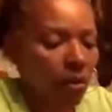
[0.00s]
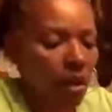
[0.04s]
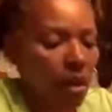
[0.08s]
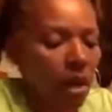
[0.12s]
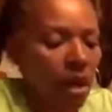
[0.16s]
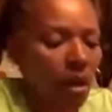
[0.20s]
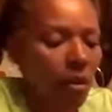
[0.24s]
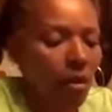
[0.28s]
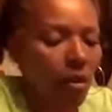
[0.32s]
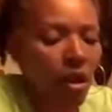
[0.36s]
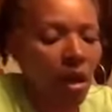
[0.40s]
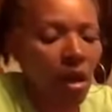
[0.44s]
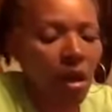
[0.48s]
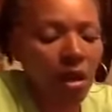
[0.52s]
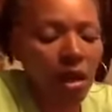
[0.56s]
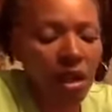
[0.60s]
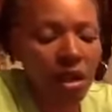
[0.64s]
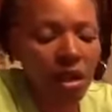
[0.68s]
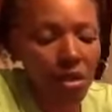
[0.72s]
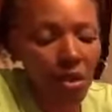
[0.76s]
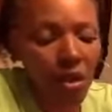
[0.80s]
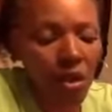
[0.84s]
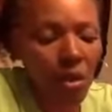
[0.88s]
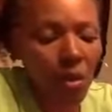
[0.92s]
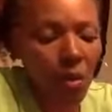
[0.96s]
And we're only
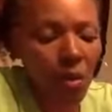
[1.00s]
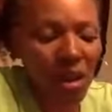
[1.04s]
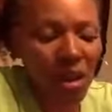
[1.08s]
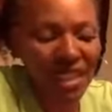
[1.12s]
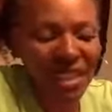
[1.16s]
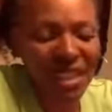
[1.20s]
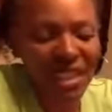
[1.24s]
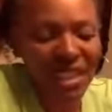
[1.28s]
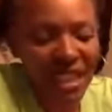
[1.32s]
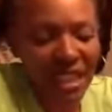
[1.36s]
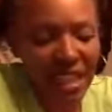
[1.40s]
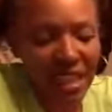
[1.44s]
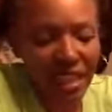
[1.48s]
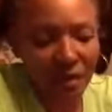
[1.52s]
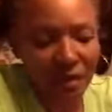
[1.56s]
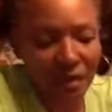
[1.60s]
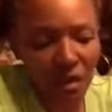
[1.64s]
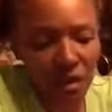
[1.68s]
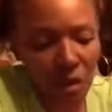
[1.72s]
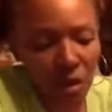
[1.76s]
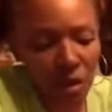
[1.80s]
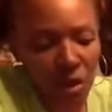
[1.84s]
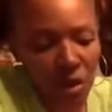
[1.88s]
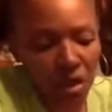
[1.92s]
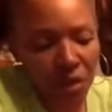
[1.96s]
doing one sleeve,
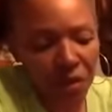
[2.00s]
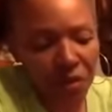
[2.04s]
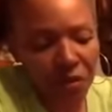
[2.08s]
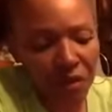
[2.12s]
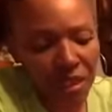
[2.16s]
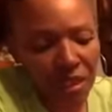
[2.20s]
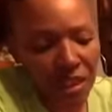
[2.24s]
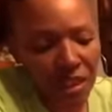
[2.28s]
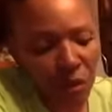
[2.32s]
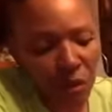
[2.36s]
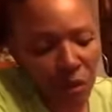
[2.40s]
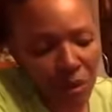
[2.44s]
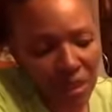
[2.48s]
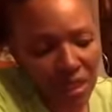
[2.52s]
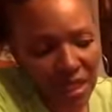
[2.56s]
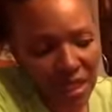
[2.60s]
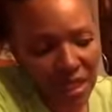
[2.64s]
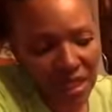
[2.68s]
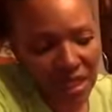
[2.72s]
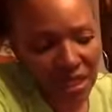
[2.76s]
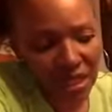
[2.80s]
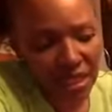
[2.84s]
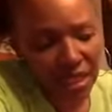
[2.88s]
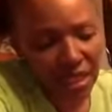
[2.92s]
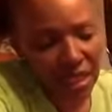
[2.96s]
so when you finish with
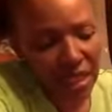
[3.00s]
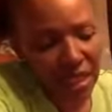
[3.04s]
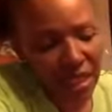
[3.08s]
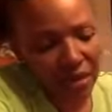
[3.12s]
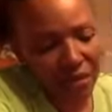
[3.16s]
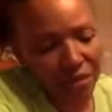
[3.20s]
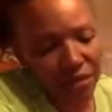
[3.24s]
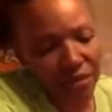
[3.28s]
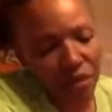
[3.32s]
this sleeve,